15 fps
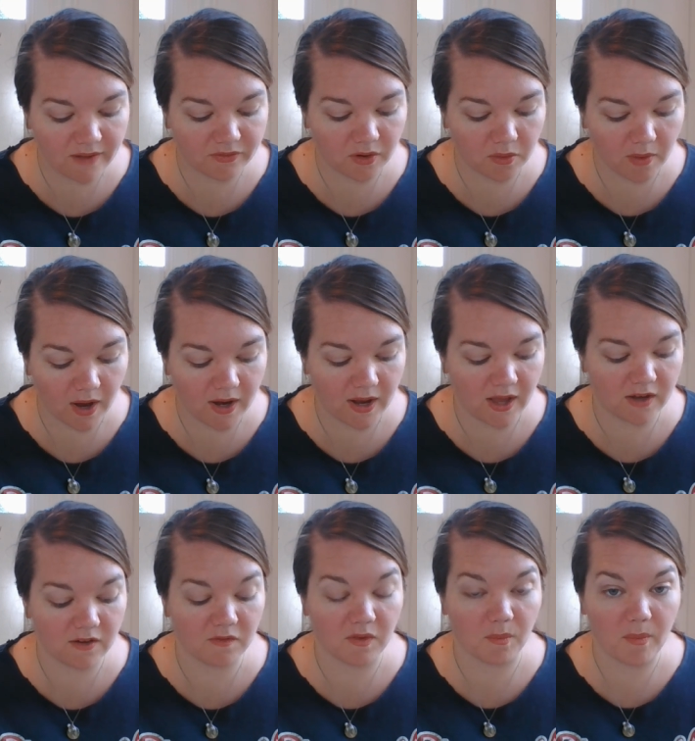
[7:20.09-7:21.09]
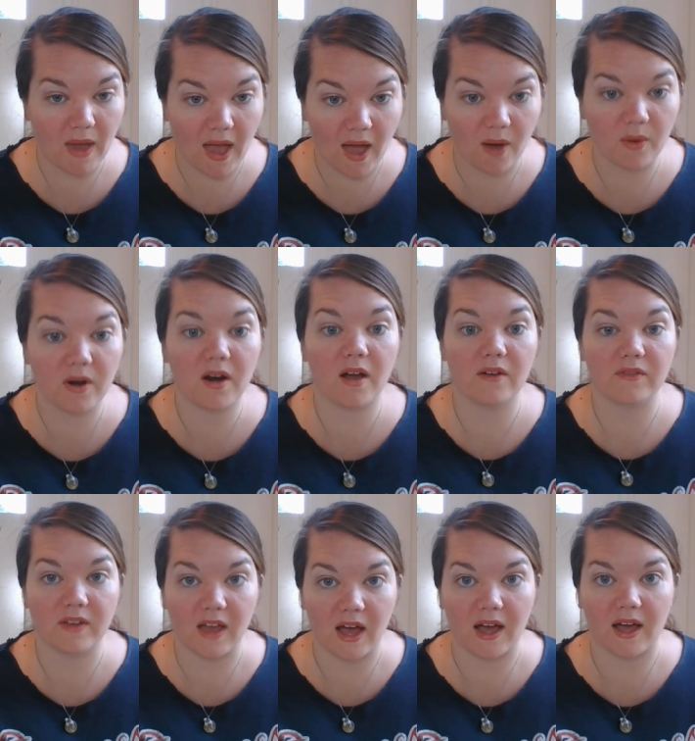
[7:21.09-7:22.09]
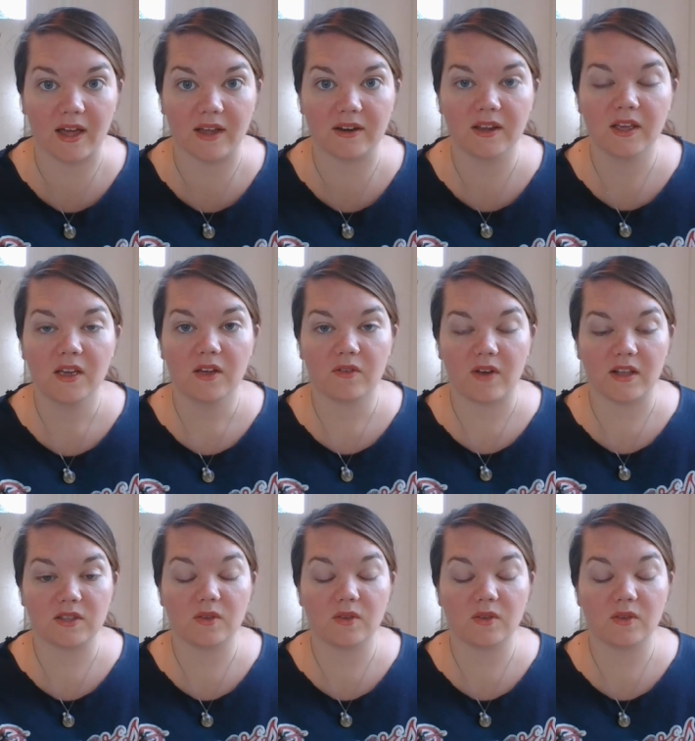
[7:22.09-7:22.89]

at the right hand of the power of God, right?